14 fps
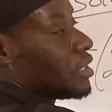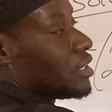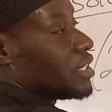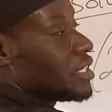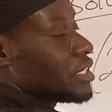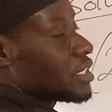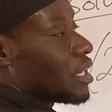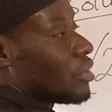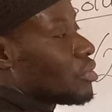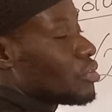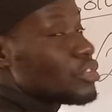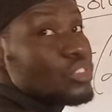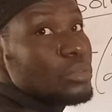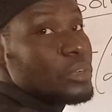This can
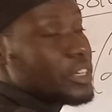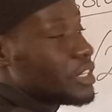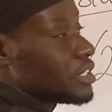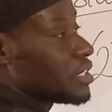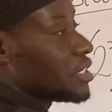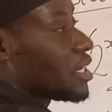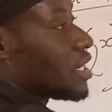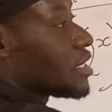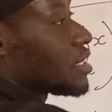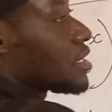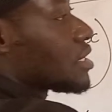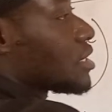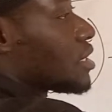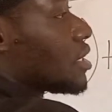also be written
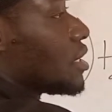as